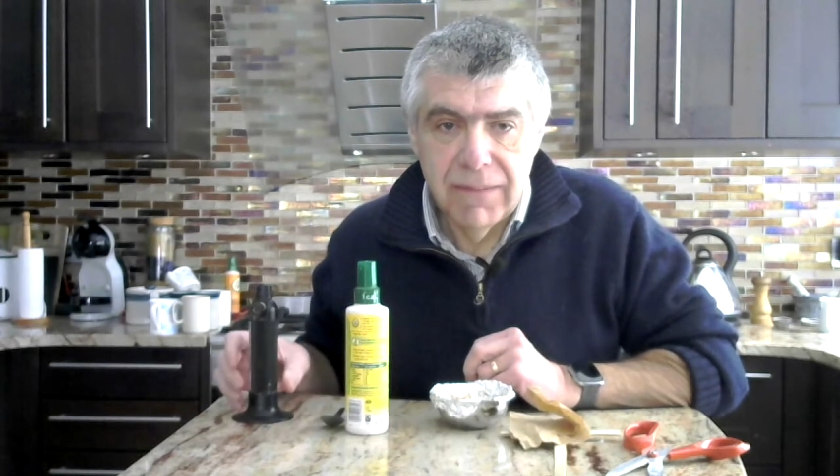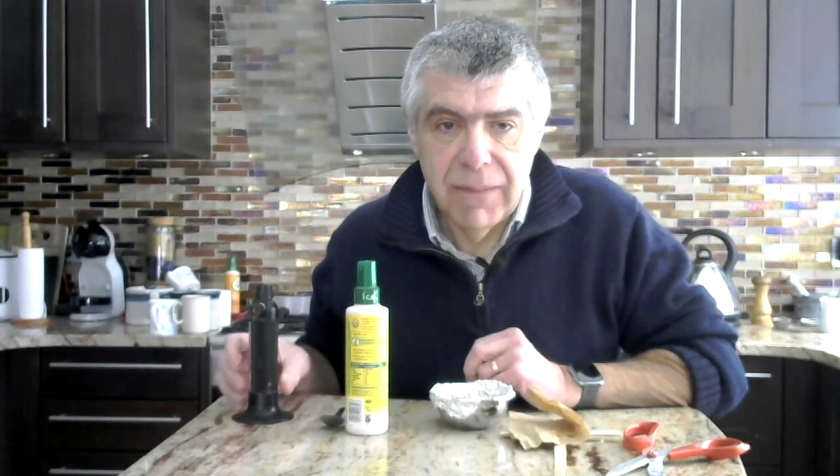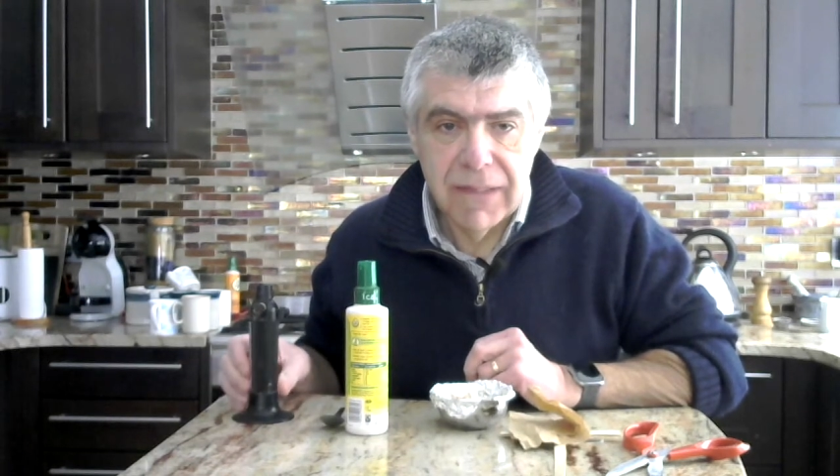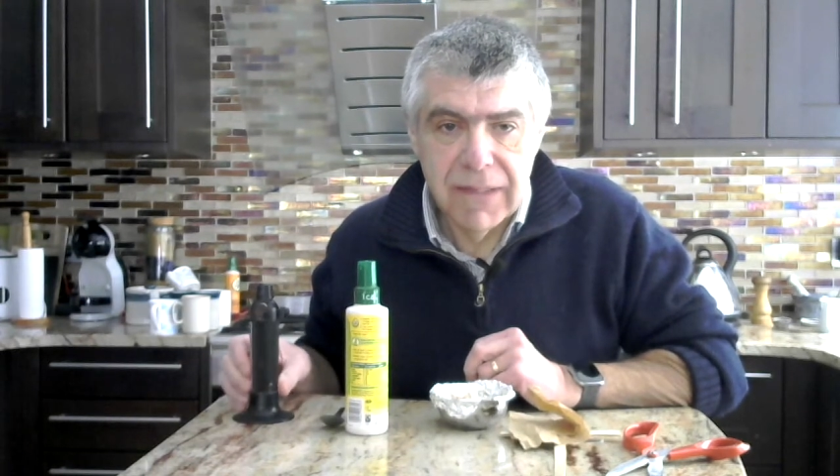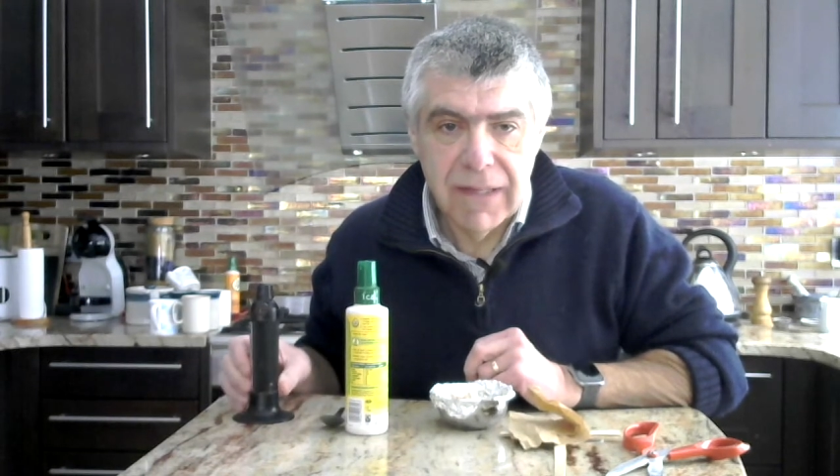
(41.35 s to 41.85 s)

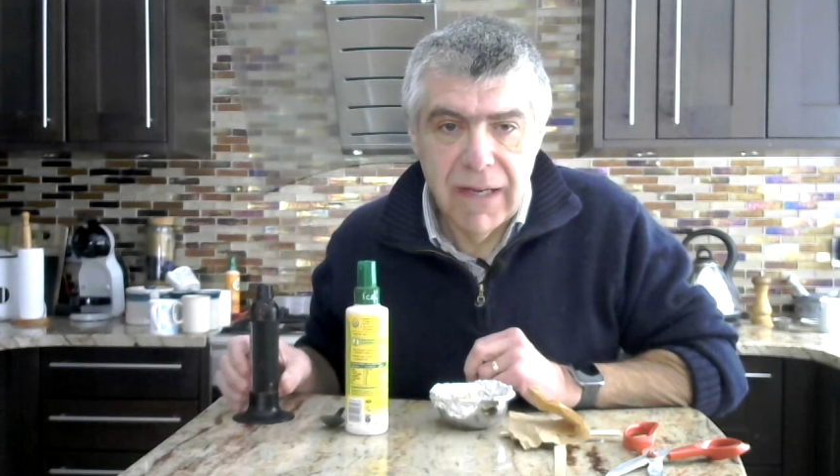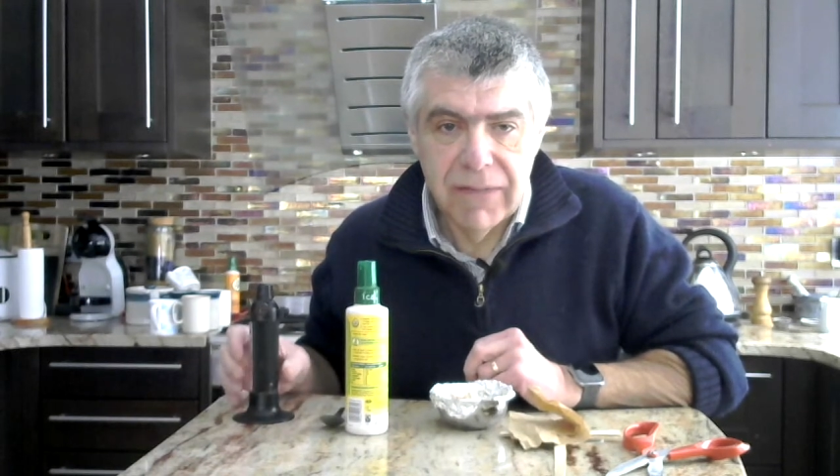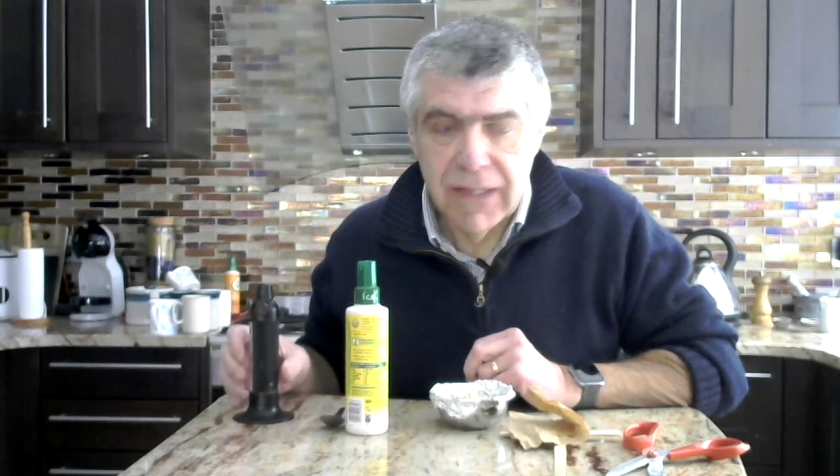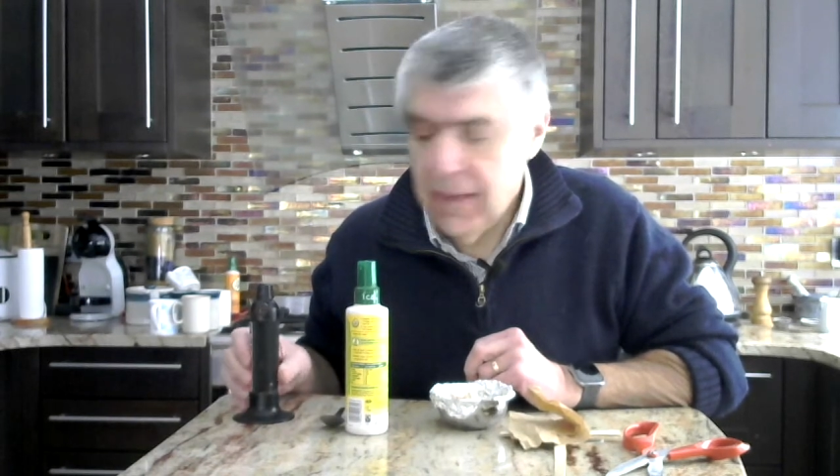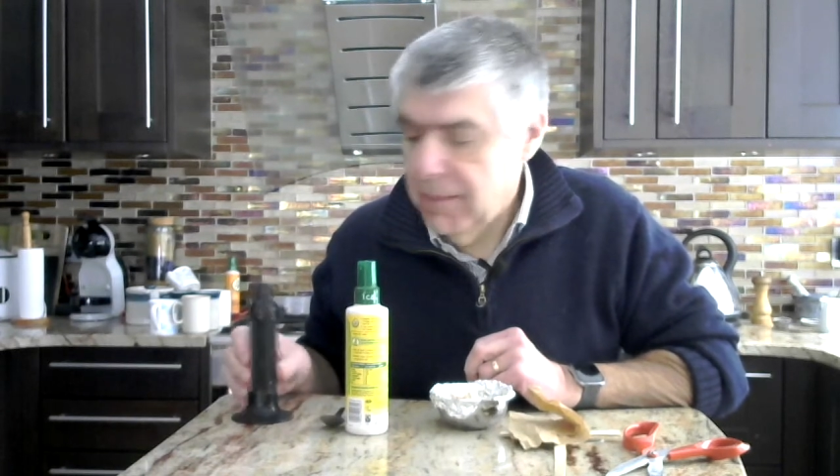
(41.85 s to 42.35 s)
but to save
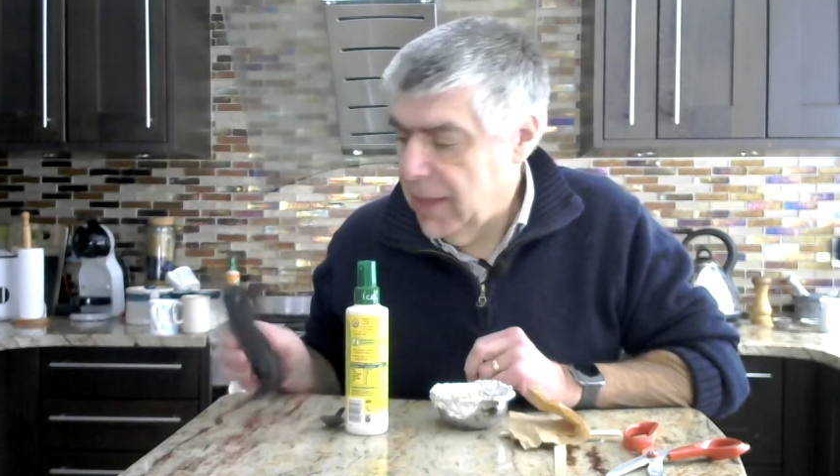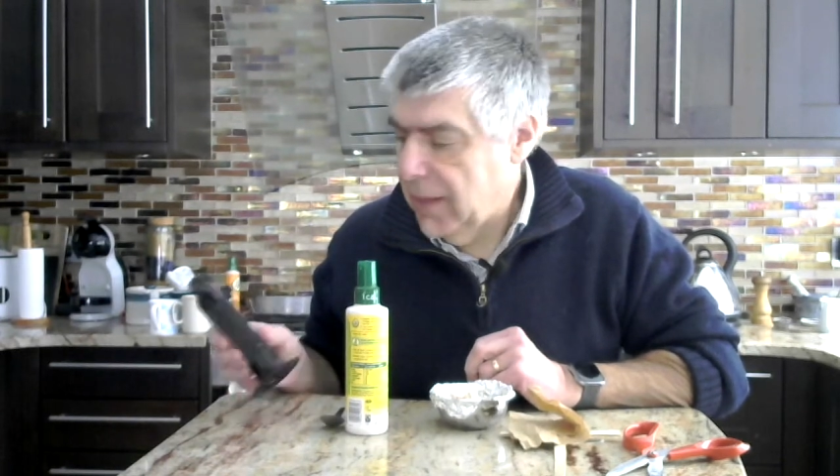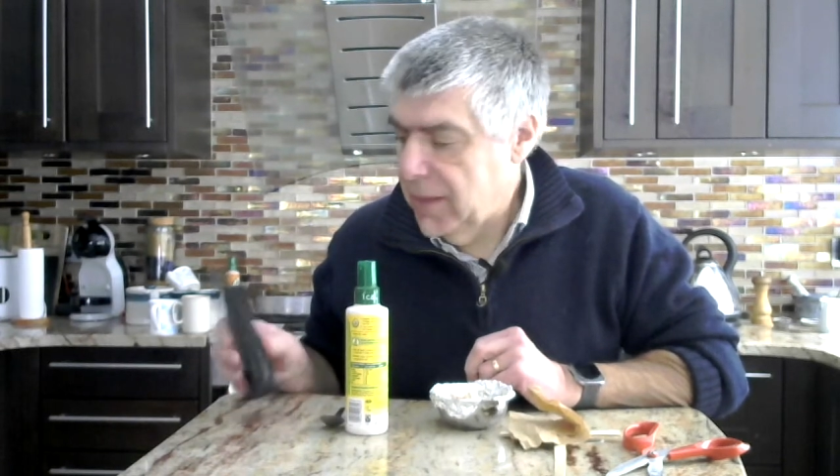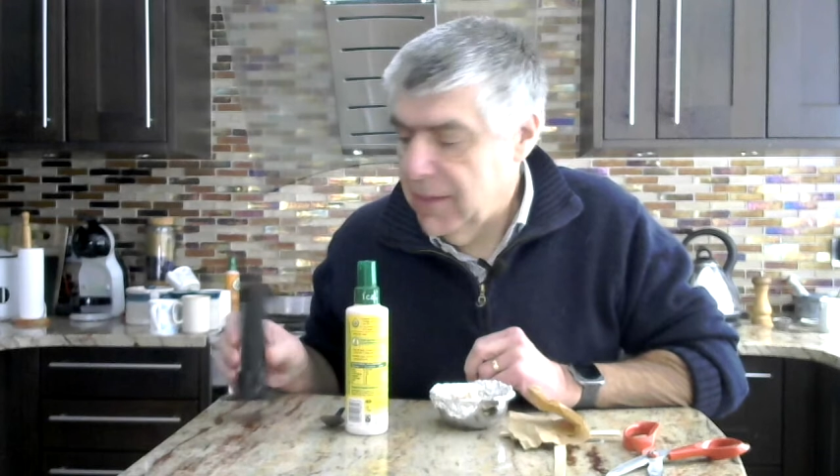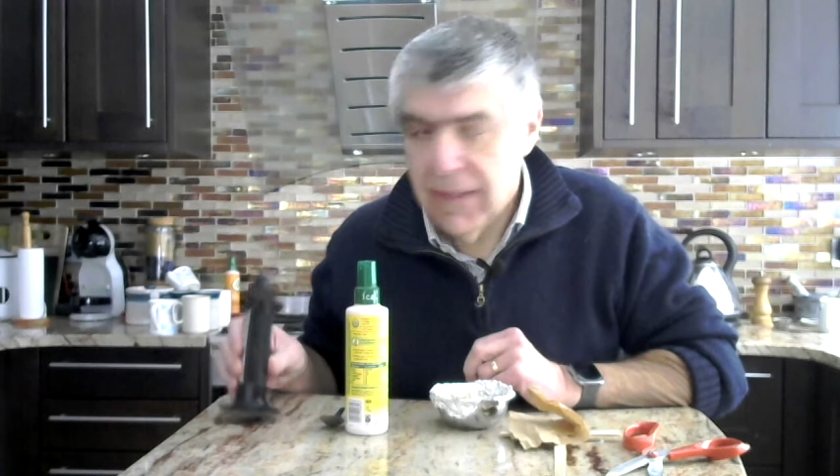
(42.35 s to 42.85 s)
time
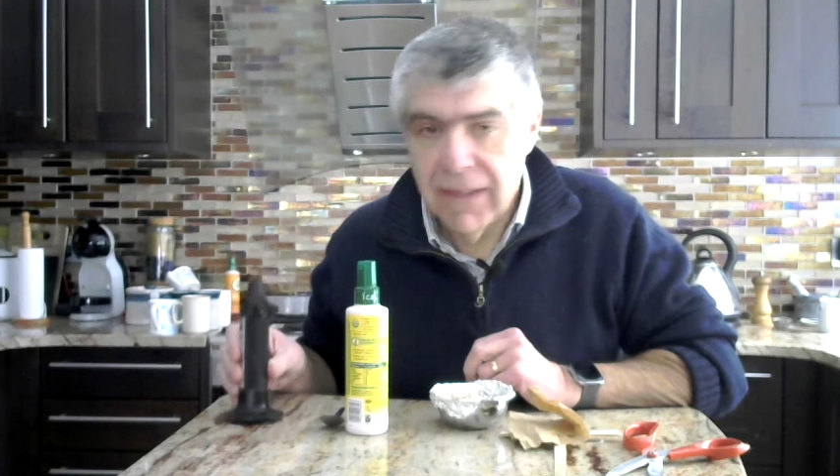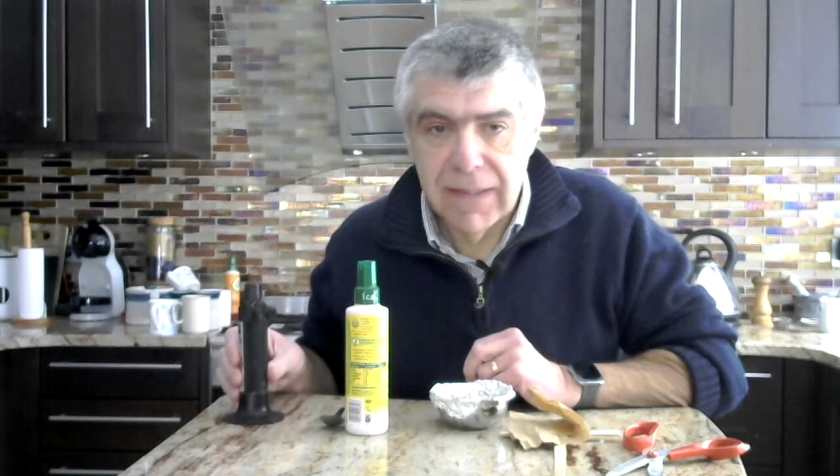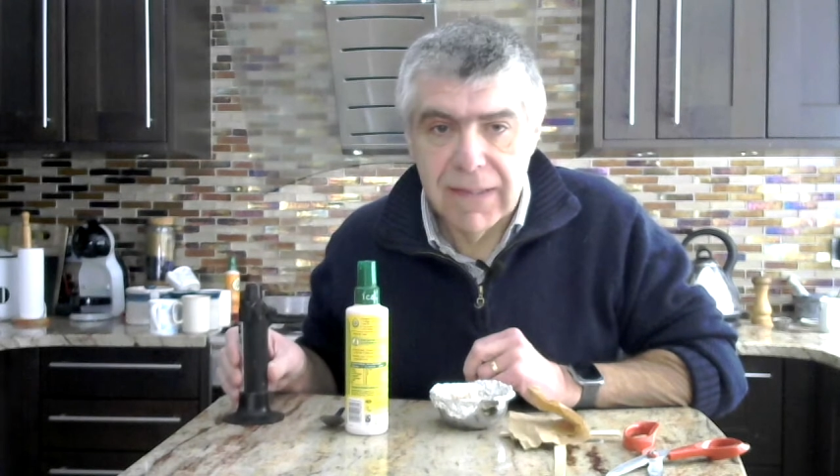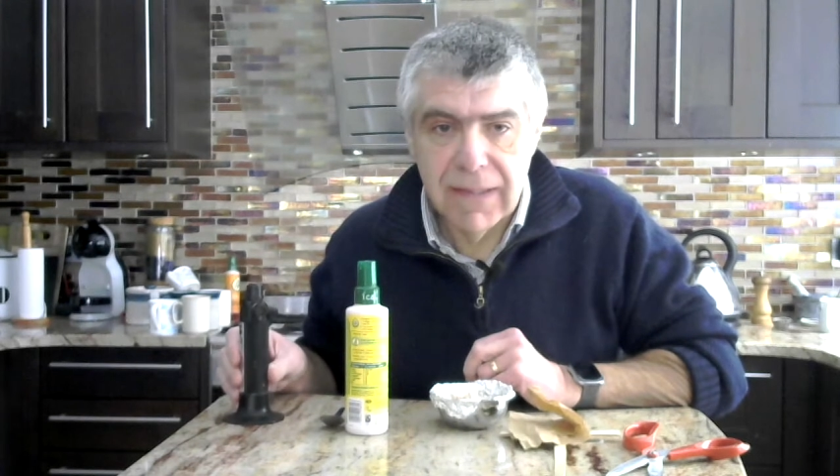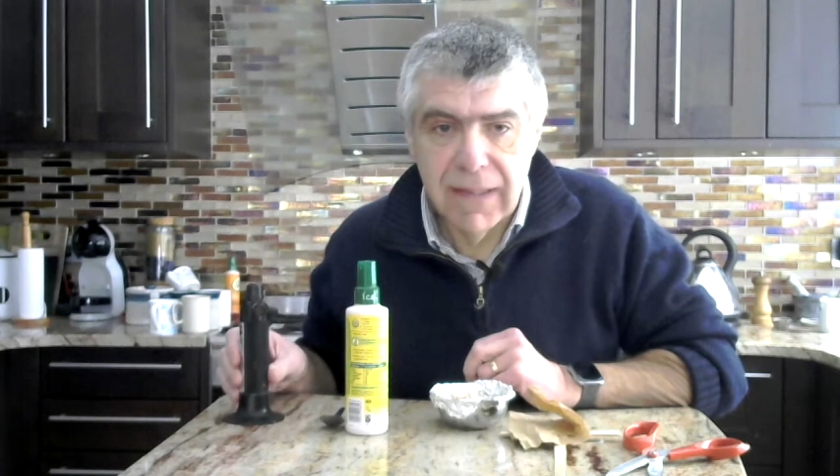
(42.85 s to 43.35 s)
I'm using this